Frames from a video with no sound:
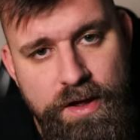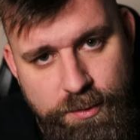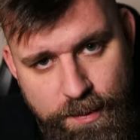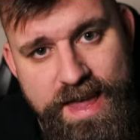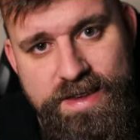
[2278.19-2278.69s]

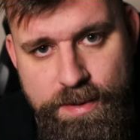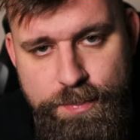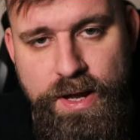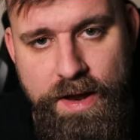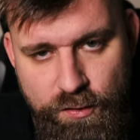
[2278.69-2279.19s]
So it is the
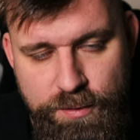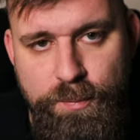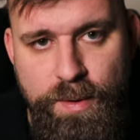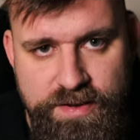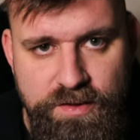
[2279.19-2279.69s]
book everyone's
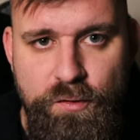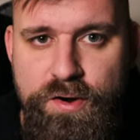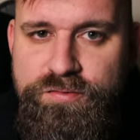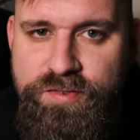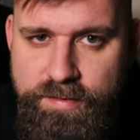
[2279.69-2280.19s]
been waiting for.
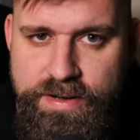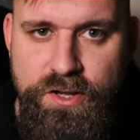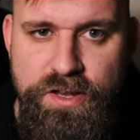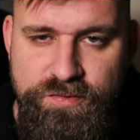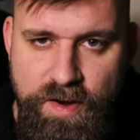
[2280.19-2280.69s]
It's very
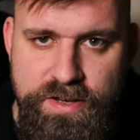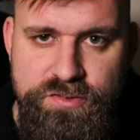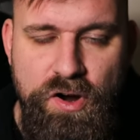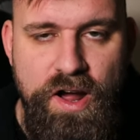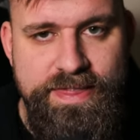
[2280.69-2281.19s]
good. It's very
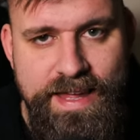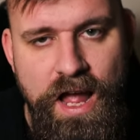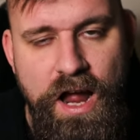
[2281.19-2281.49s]
strong. I think